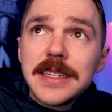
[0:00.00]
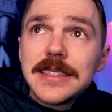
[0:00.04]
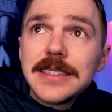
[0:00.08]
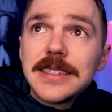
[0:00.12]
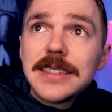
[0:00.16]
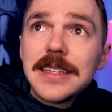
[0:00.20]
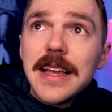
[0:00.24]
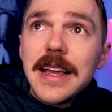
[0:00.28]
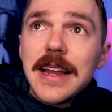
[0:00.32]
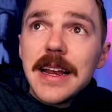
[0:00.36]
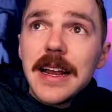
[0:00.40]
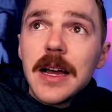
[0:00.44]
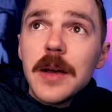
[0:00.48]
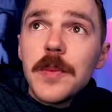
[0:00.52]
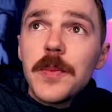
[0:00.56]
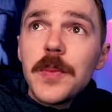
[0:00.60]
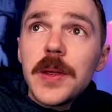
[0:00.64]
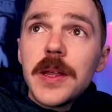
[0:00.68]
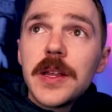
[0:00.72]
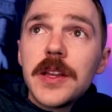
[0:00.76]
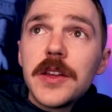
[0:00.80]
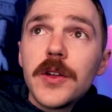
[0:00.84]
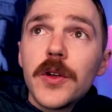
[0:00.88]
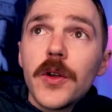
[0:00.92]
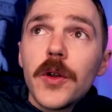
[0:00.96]
set up
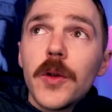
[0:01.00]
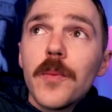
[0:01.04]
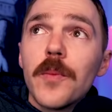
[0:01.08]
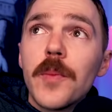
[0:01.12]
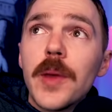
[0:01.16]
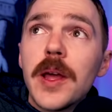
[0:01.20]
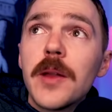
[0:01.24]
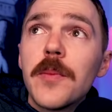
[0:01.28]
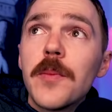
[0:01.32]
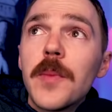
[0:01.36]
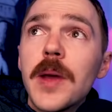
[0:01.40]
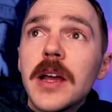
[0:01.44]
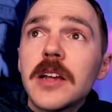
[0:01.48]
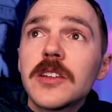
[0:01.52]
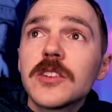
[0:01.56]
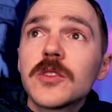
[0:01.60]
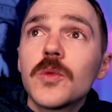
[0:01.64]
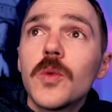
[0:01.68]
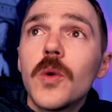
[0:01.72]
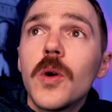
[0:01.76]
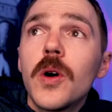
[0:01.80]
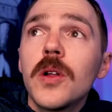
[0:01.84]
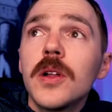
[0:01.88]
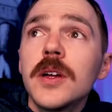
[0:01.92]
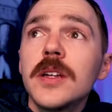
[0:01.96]
in your MetaMask
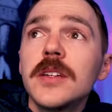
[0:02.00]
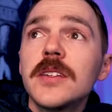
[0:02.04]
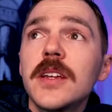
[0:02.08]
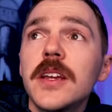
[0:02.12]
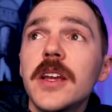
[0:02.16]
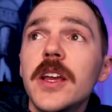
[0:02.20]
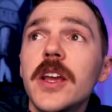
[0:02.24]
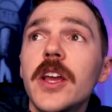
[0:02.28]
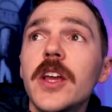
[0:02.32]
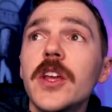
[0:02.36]
wallet,